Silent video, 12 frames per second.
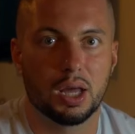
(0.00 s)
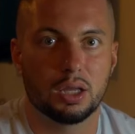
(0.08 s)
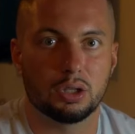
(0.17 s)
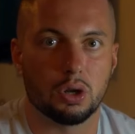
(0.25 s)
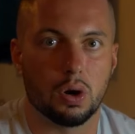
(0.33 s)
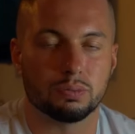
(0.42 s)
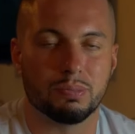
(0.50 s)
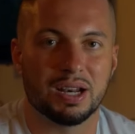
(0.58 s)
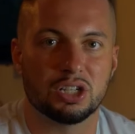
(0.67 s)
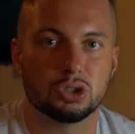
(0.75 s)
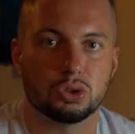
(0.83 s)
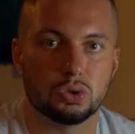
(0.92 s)
You know, I've
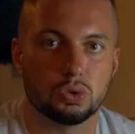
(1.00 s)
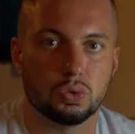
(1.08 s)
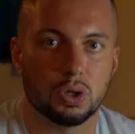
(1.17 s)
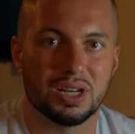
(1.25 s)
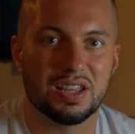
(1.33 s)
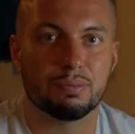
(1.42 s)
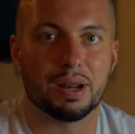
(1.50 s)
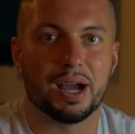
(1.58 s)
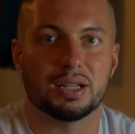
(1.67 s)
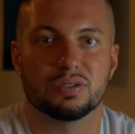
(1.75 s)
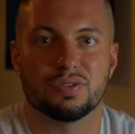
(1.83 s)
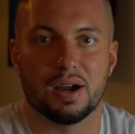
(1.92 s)
managed to leave my
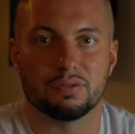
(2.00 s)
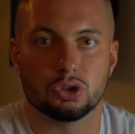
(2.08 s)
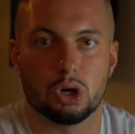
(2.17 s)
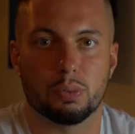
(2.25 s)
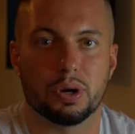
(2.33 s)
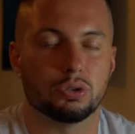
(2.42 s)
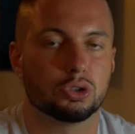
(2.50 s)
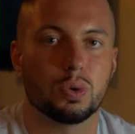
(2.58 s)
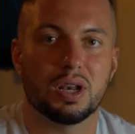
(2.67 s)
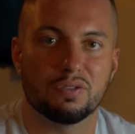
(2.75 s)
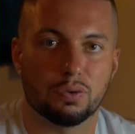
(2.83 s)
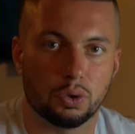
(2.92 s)
9-to-5 job when I was
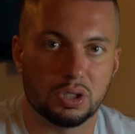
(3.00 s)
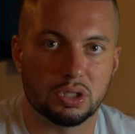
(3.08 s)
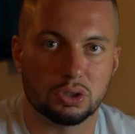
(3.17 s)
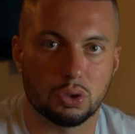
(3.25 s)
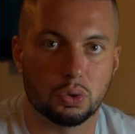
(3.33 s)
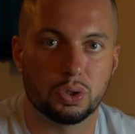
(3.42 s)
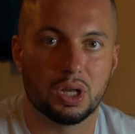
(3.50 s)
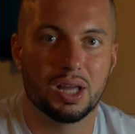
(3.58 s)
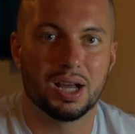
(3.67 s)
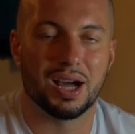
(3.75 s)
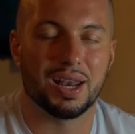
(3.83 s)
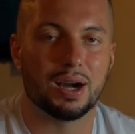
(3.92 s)
24 years old.
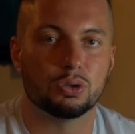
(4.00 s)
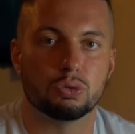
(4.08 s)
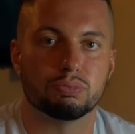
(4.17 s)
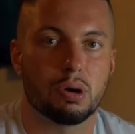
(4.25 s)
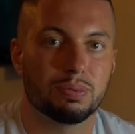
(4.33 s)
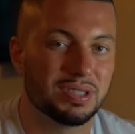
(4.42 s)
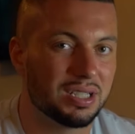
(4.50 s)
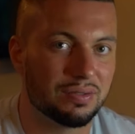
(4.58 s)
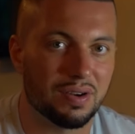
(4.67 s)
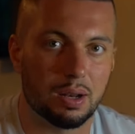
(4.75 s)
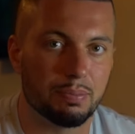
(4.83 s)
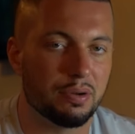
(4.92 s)
I now do property
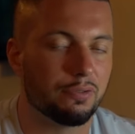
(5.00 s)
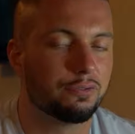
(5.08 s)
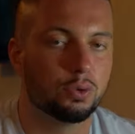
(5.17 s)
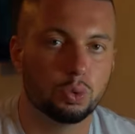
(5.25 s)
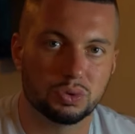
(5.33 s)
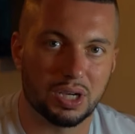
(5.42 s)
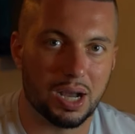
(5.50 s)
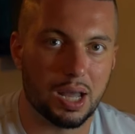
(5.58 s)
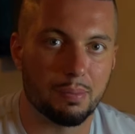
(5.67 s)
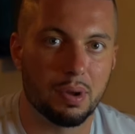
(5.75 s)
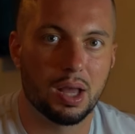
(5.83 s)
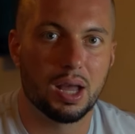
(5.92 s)
developing full
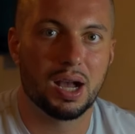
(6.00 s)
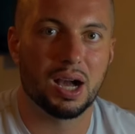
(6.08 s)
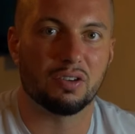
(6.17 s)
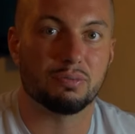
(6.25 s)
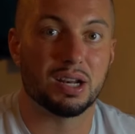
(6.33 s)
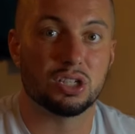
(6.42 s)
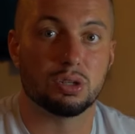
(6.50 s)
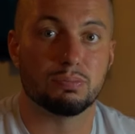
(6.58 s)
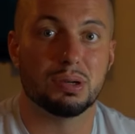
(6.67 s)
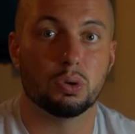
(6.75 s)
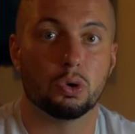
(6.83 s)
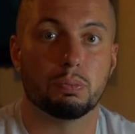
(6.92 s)
time. I've managed to
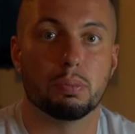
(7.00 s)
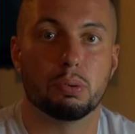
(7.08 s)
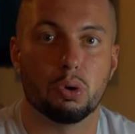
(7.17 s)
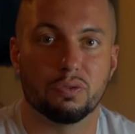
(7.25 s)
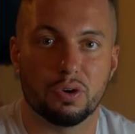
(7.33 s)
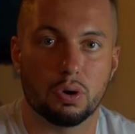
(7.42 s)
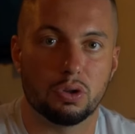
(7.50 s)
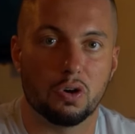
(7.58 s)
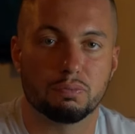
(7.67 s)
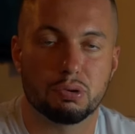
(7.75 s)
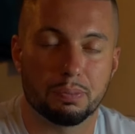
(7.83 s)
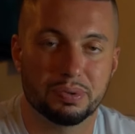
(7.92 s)
build up a portfolio
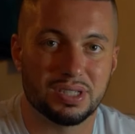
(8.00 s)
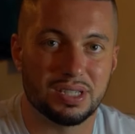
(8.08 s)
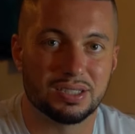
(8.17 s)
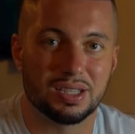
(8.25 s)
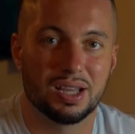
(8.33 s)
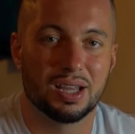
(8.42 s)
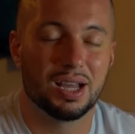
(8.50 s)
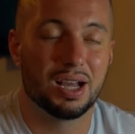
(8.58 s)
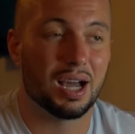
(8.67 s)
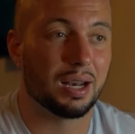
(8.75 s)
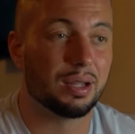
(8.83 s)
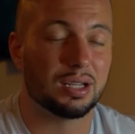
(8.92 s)
of properties,
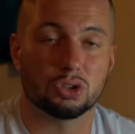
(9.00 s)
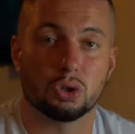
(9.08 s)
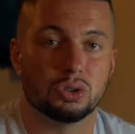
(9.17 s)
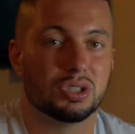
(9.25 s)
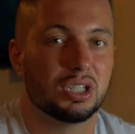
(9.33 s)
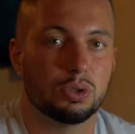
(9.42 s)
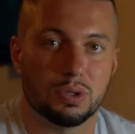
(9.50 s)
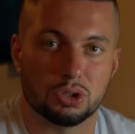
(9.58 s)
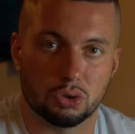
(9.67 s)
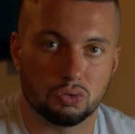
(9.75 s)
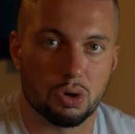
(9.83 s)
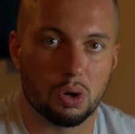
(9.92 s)
and it's continuing
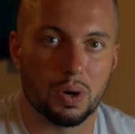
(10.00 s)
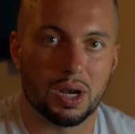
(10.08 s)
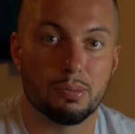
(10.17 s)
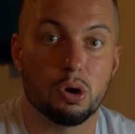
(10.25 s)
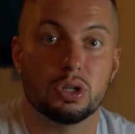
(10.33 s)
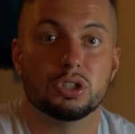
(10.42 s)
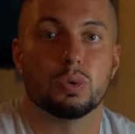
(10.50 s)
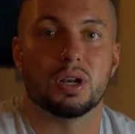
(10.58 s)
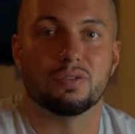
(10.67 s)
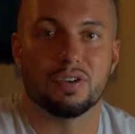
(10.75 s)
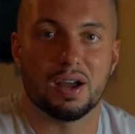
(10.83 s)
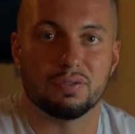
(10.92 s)
to grow, and I'm only
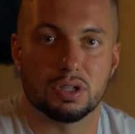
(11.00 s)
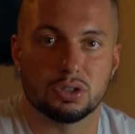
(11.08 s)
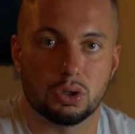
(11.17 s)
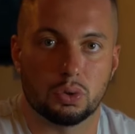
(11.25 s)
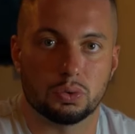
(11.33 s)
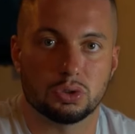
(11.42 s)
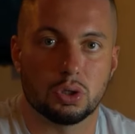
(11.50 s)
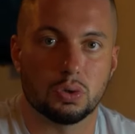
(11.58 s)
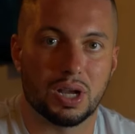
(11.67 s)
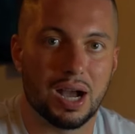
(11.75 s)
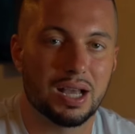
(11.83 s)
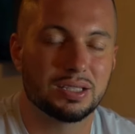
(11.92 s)
25 years old. So
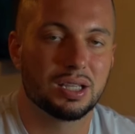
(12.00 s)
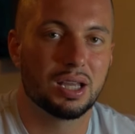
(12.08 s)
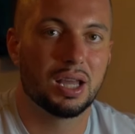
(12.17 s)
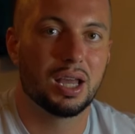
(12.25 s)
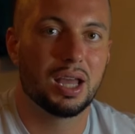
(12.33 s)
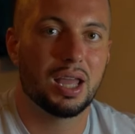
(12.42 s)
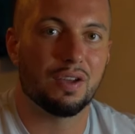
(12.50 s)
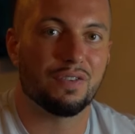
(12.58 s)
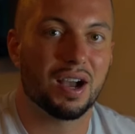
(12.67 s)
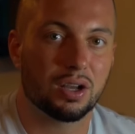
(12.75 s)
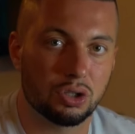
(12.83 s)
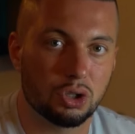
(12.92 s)
guys, if
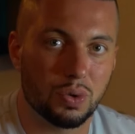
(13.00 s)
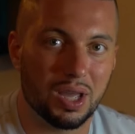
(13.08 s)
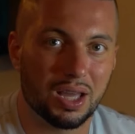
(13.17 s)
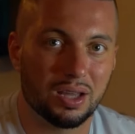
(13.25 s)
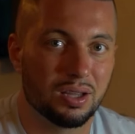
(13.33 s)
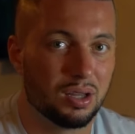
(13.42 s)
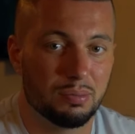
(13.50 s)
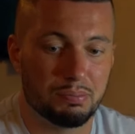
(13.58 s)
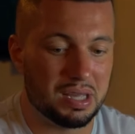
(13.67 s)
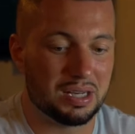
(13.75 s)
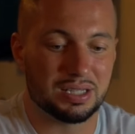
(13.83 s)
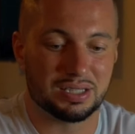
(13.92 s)
I can do it,
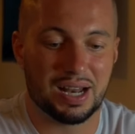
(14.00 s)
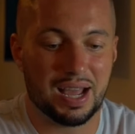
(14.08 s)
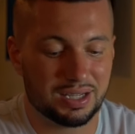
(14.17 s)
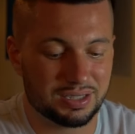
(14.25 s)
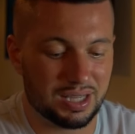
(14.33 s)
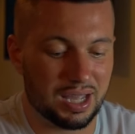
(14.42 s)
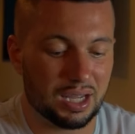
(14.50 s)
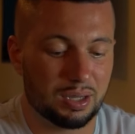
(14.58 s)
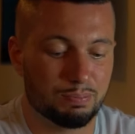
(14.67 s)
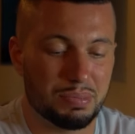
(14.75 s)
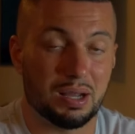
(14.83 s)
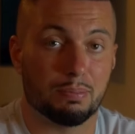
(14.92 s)
being dyslexic,
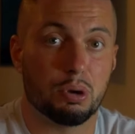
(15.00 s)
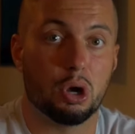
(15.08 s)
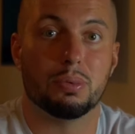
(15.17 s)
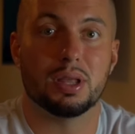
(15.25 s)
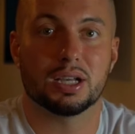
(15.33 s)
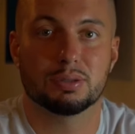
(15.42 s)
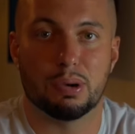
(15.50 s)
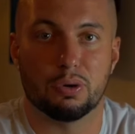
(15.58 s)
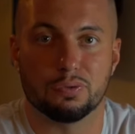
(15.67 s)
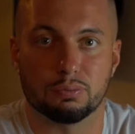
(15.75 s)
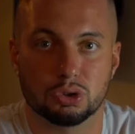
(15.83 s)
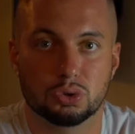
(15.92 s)
being permanently expelled
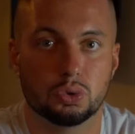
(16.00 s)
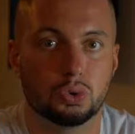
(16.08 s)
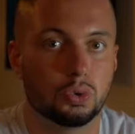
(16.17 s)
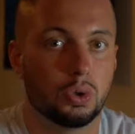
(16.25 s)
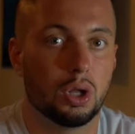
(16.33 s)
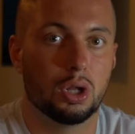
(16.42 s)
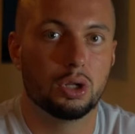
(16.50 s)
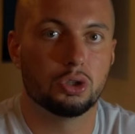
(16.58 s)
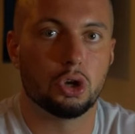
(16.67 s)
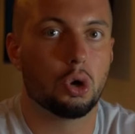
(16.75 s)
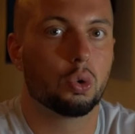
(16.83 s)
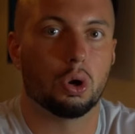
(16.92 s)
from school,
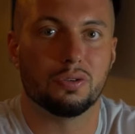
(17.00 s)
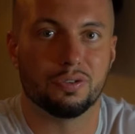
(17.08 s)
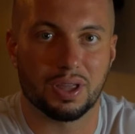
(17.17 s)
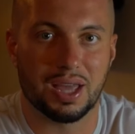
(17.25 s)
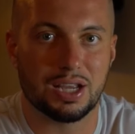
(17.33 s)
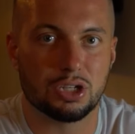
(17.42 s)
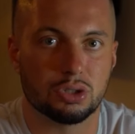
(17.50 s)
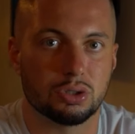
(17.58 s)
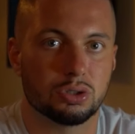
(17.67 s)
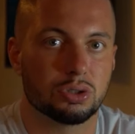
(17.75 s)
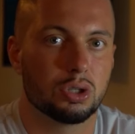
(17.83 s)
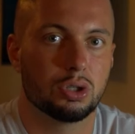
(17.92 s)
no
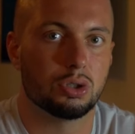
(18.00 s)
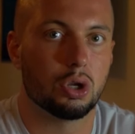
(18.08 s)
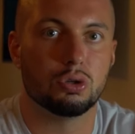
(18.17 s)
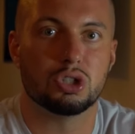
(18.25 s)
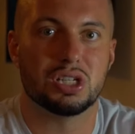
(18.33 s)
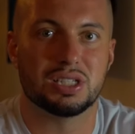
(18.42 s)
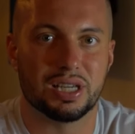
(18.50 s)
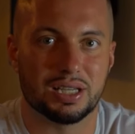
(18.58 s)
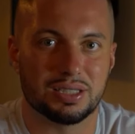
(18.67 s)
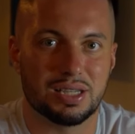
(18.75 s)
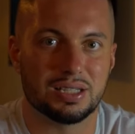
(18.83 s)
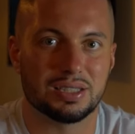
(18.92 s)
qualifications, no
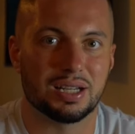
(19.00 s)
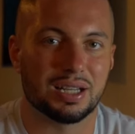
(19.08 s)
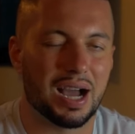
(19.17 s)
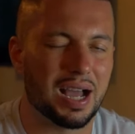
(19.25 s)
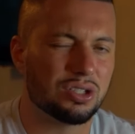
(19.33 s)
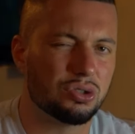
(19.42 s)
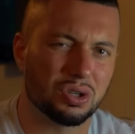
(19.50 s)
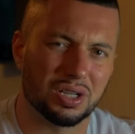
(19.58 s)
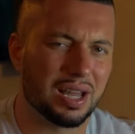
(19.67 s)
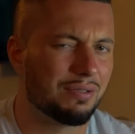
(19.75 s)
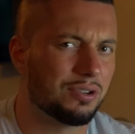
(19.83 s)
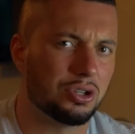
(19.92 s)
GCSEs, then guys, you can
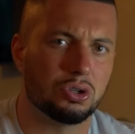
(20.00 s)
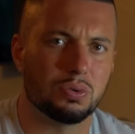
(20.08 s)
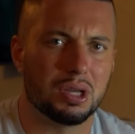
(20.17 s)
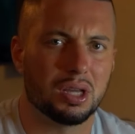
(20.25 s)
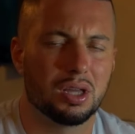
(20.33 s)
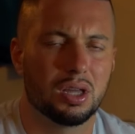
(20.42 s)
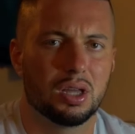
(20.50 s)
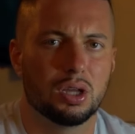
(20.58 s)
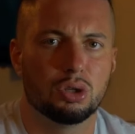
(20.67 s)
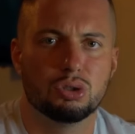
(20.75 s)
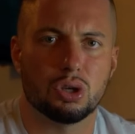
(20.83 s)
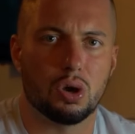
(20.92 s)
definitely do it.
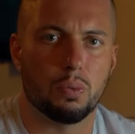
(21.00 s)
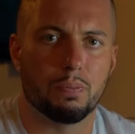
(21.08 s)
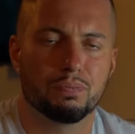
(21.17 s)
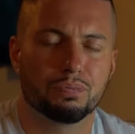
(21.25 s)
So